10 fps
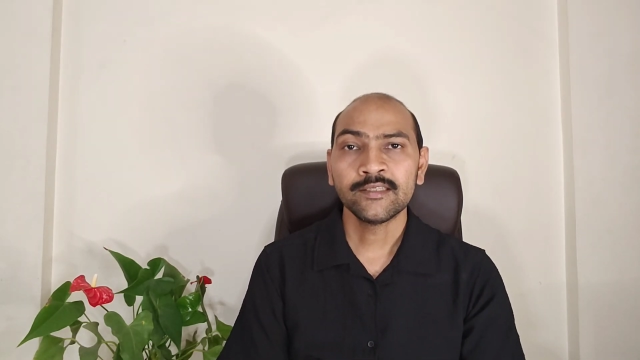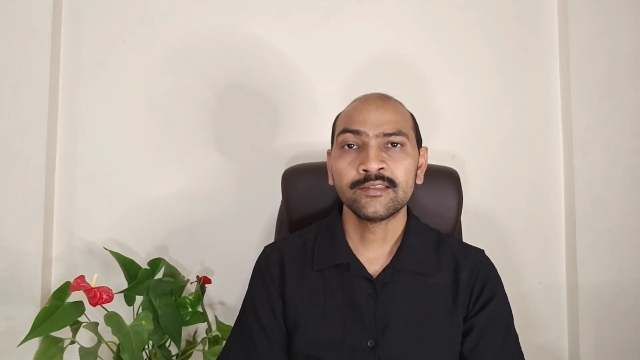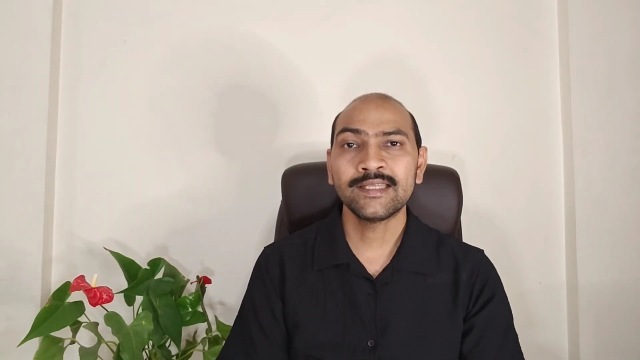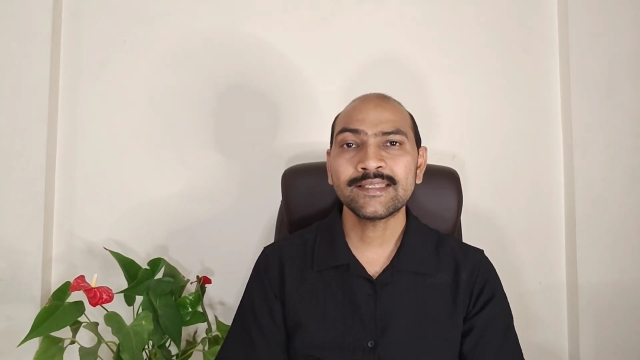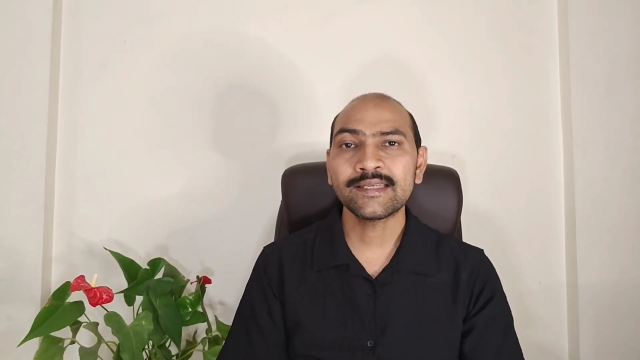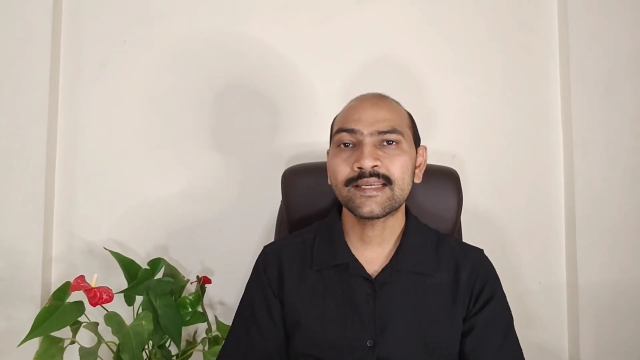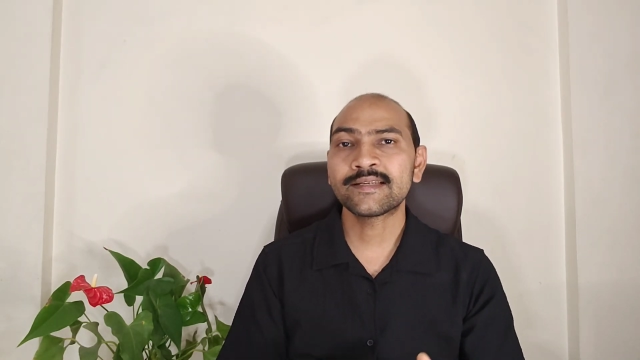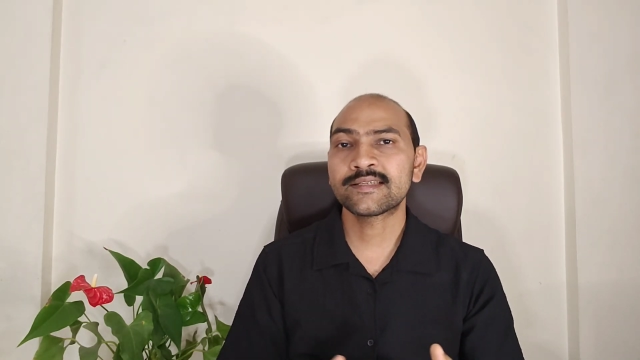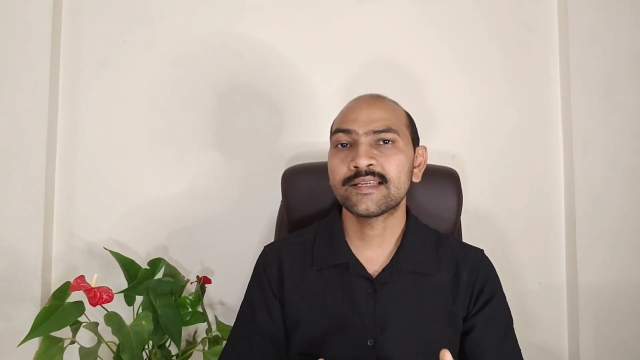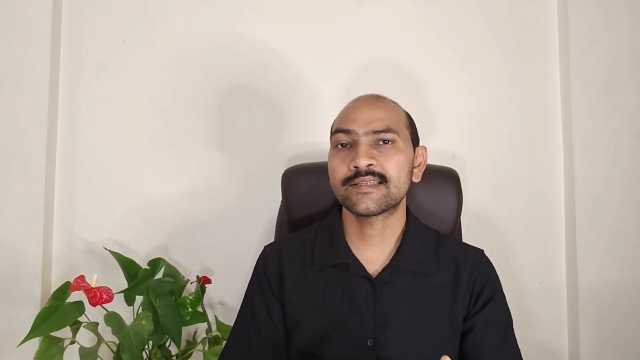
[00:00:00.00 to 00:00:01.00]
this
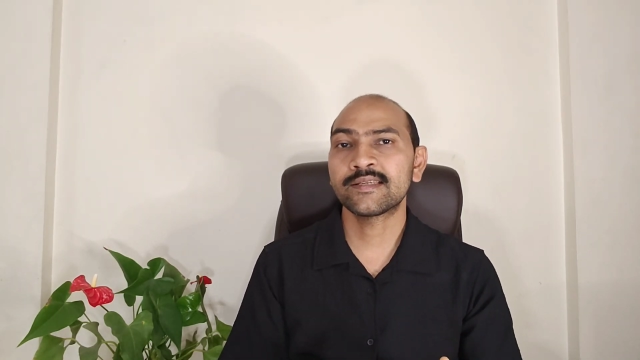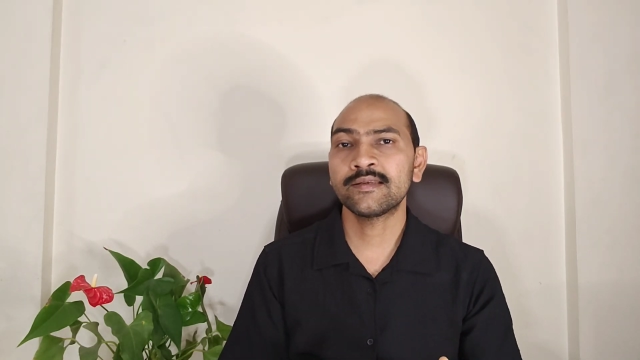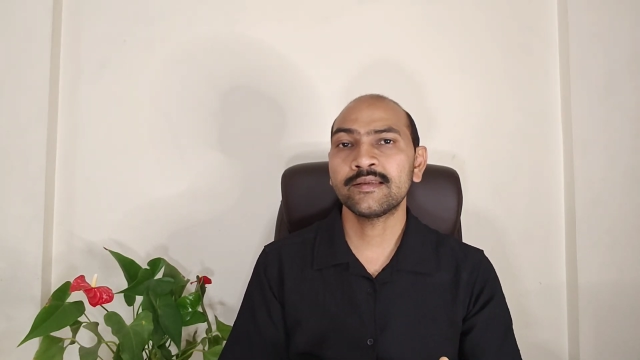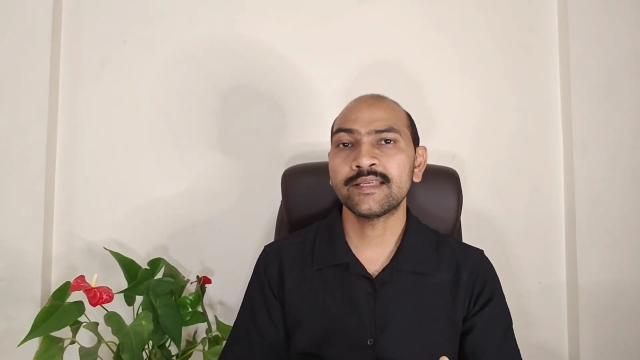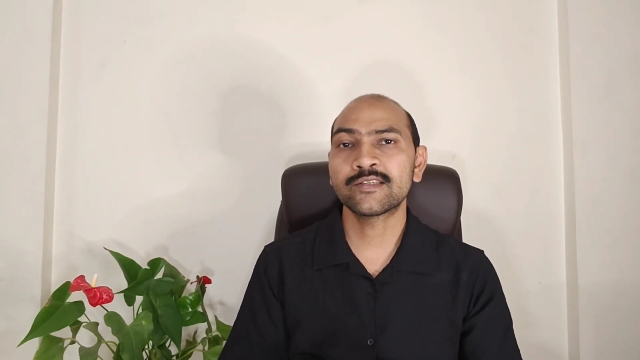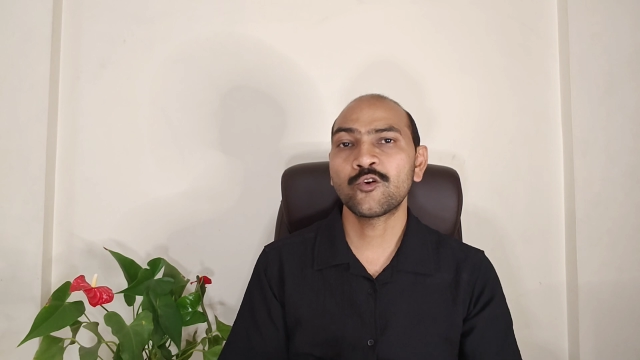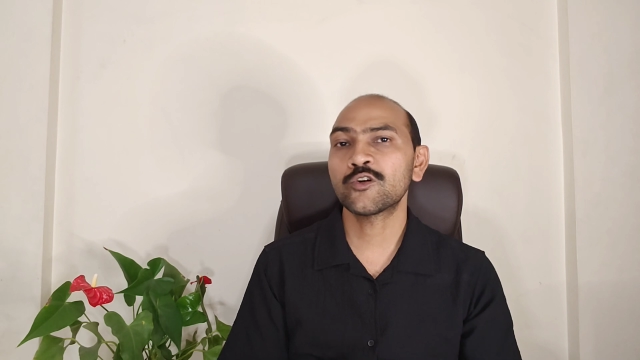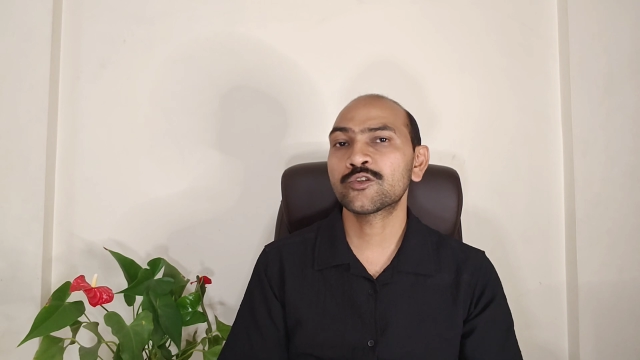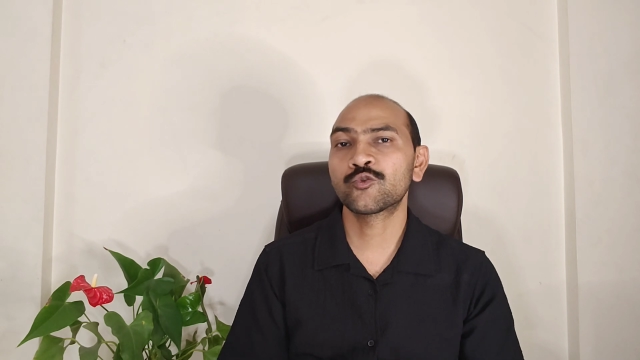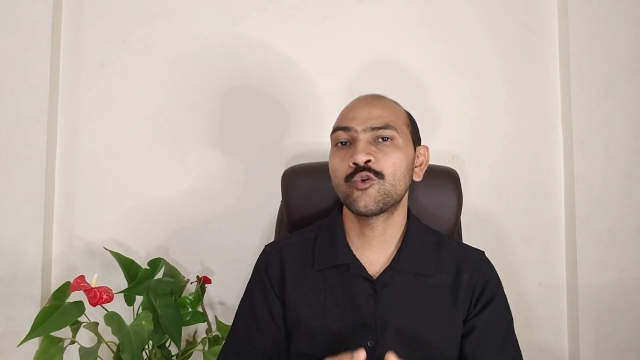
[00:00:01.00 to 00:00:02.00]
reconciliation is not
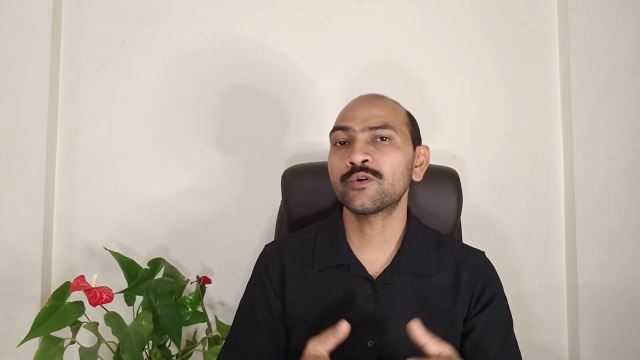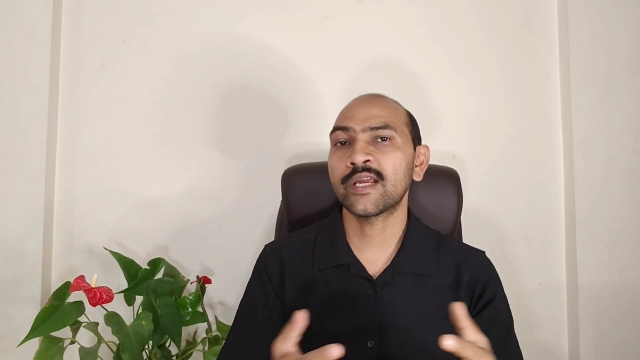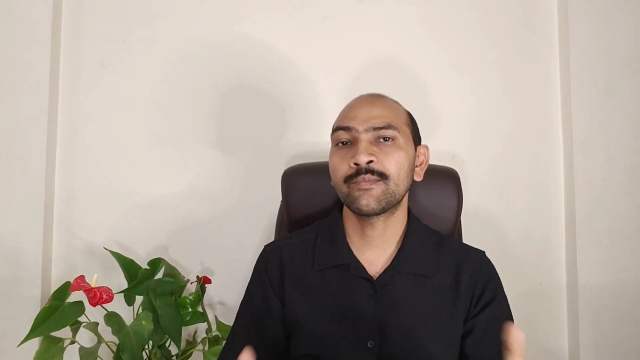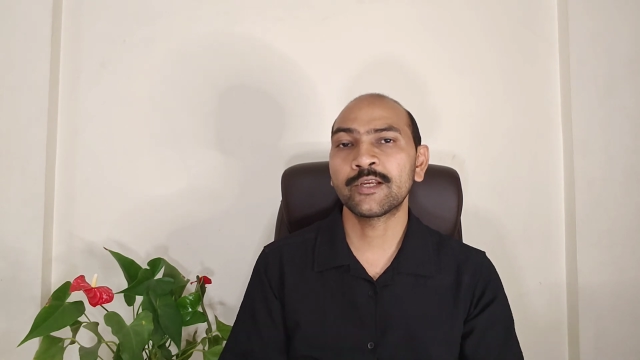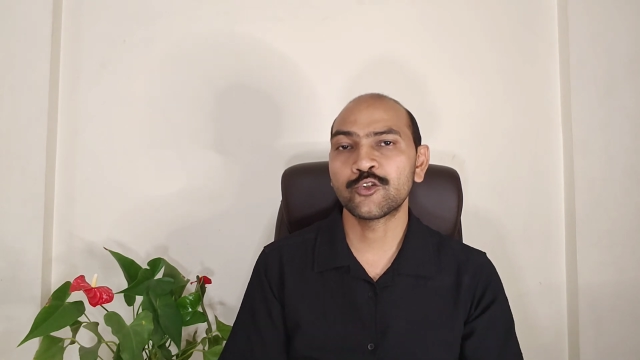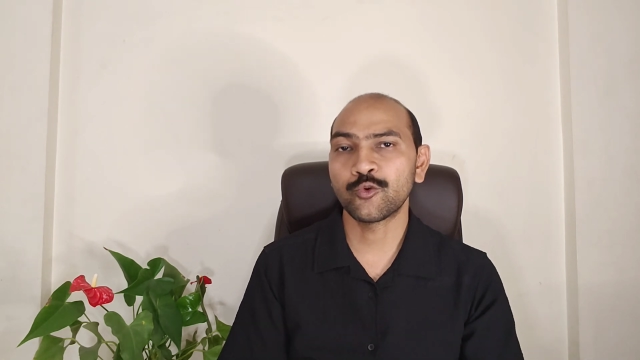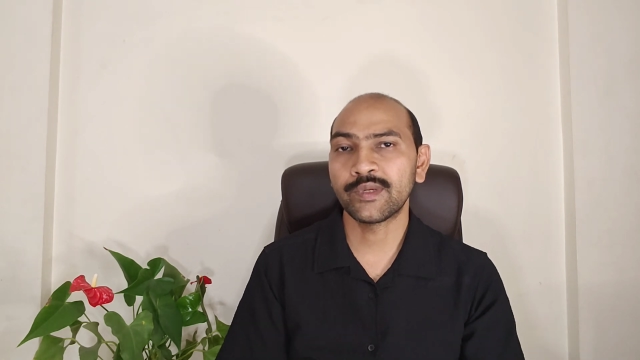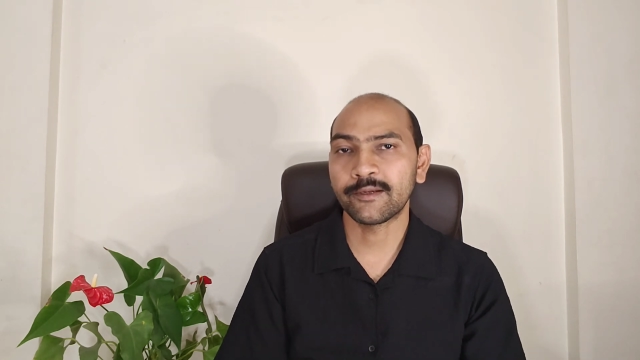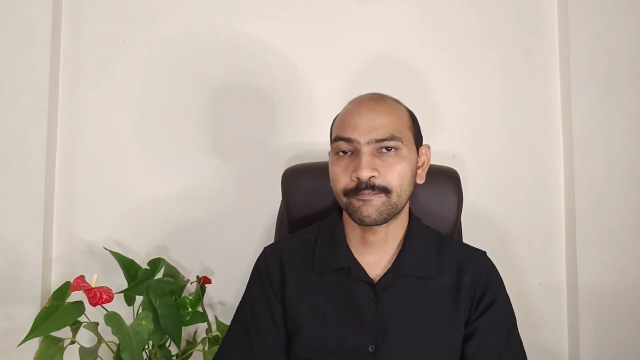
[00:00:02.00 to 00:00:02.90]
so time consuming,